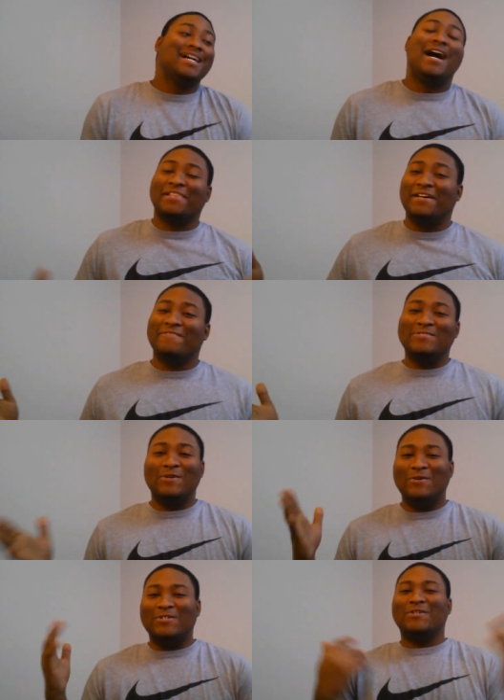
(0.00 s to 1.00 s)
I love
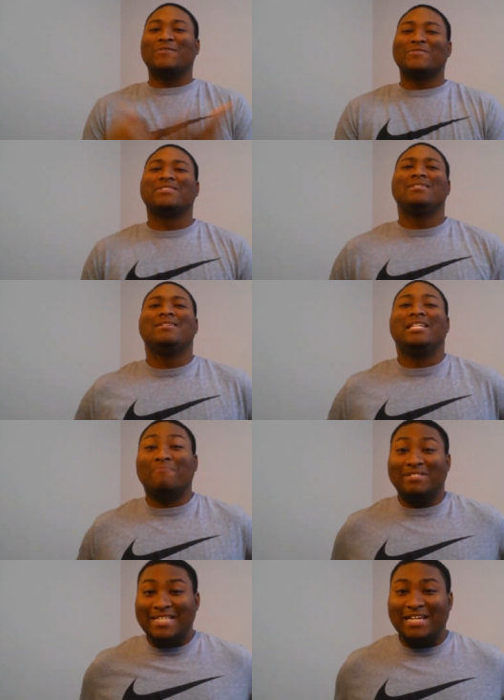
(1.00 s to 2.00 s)
Stone Cold. He's
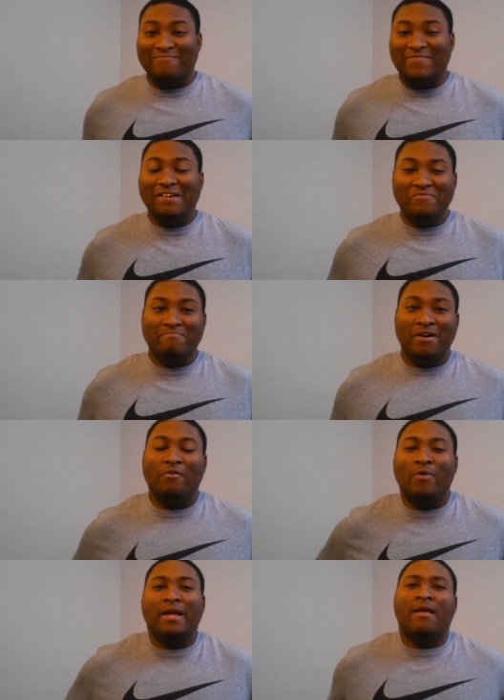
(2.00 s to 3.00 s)
my second favorite, by the
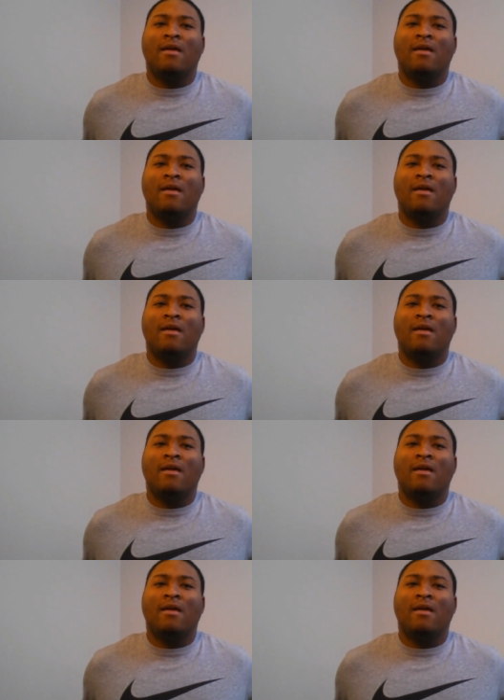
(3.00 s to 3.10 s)
way.